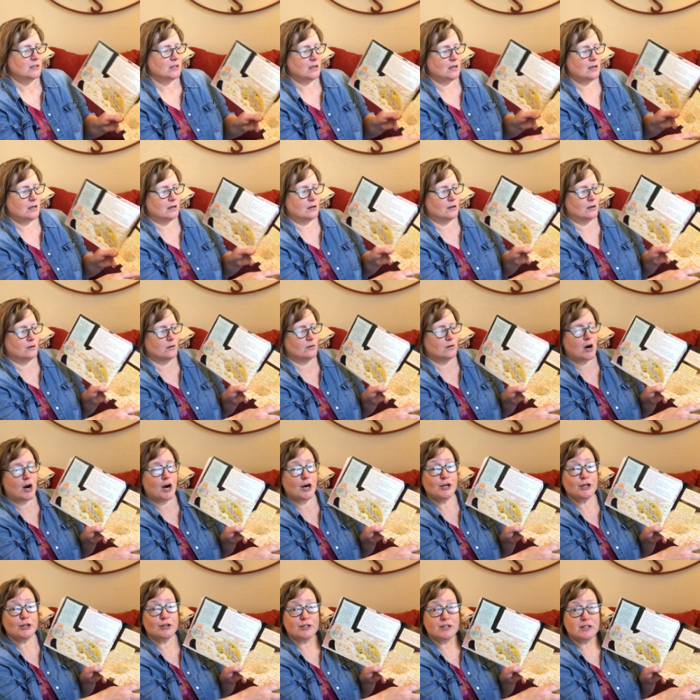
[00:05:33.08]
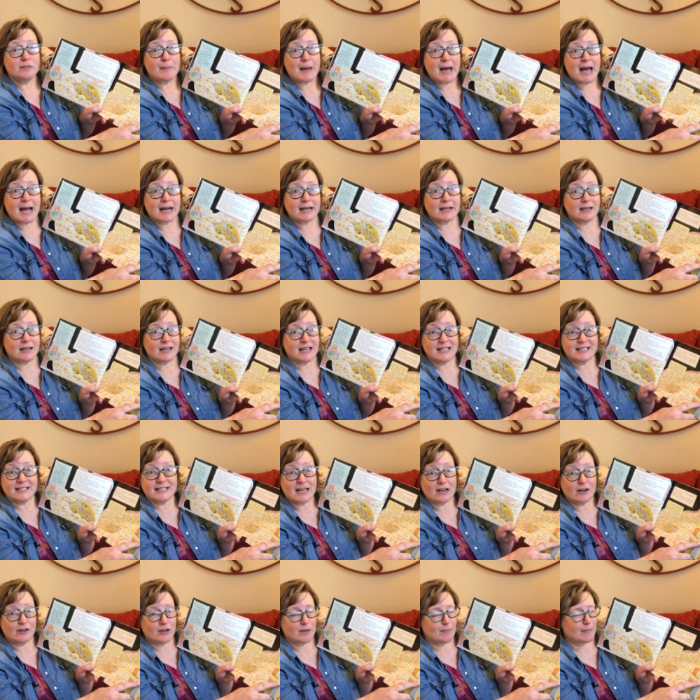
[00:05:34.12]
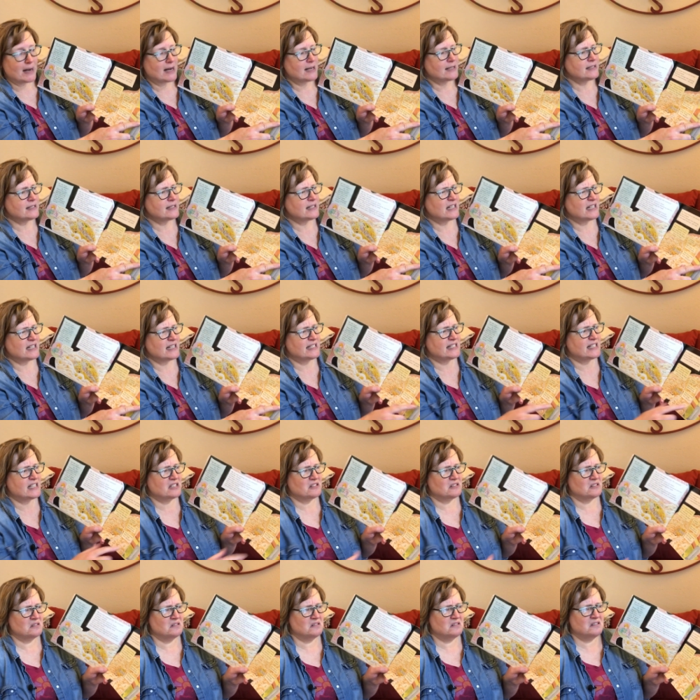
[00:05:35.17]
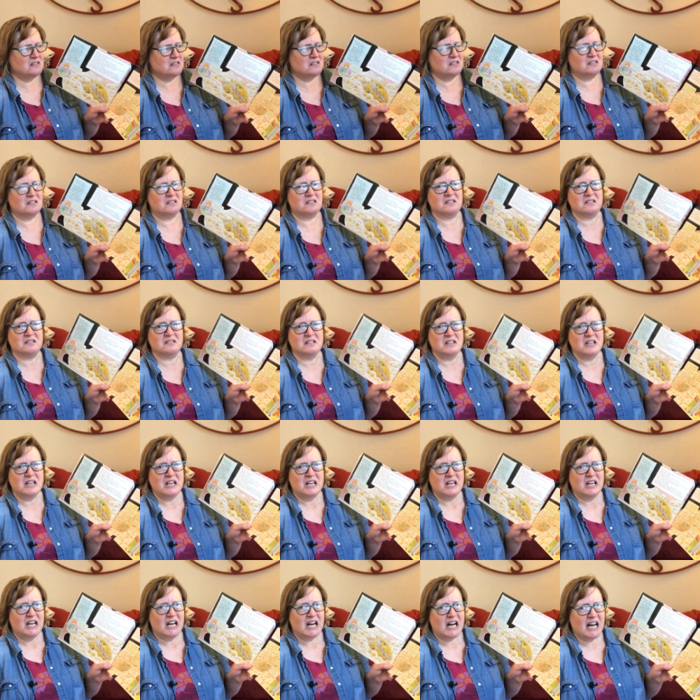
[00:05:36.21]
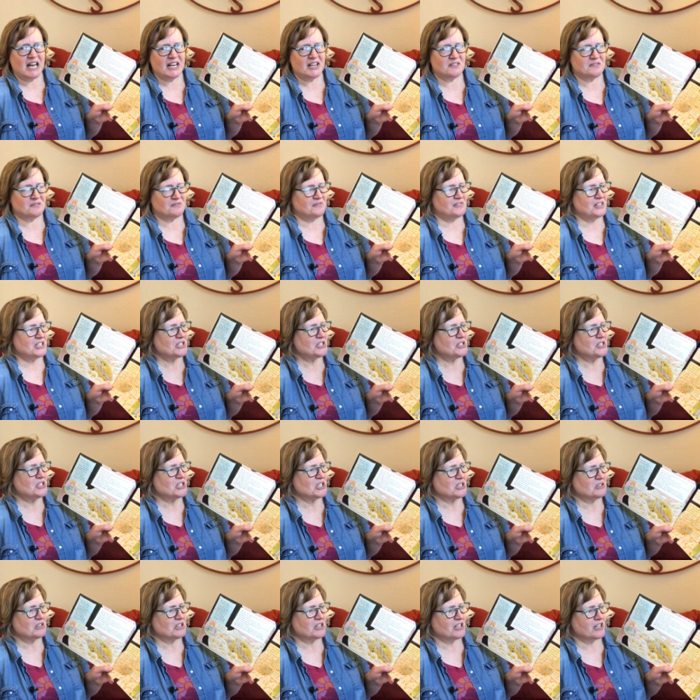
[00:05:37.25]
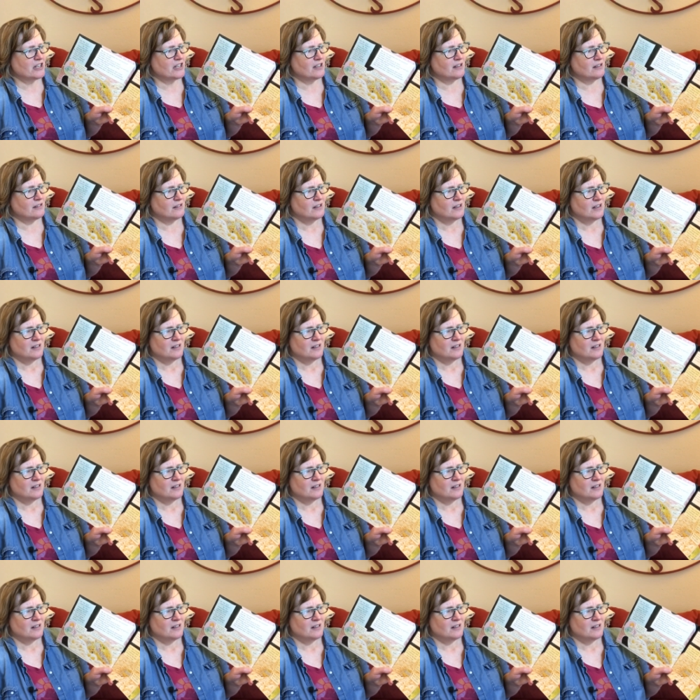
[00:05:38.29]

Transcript: Uh-oh, Arnold's back. He's not on the bus, and he says, oh, I don't feel so good.